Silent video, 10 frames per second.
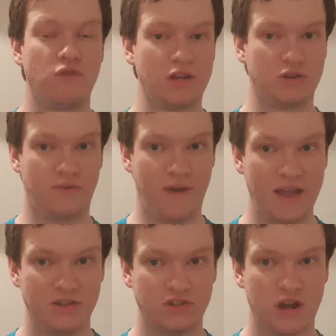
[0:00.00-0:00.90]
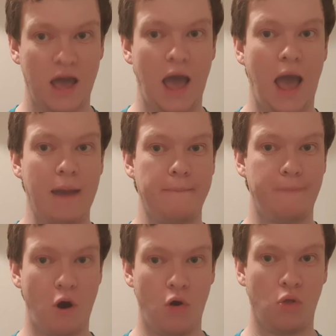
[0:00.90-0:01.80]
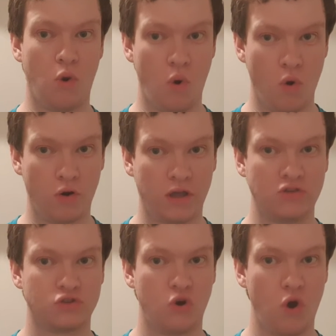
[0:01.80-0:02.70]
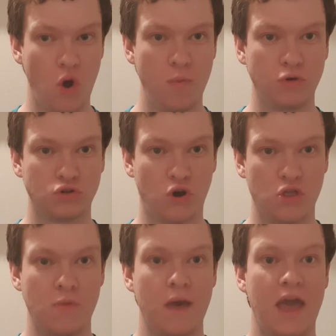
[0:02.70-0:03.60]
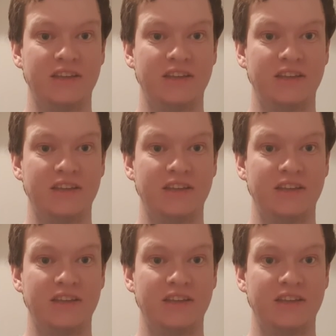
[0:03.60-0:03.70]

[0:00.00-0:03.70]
Richard Veenstra and Paul Hogan. So who will join them?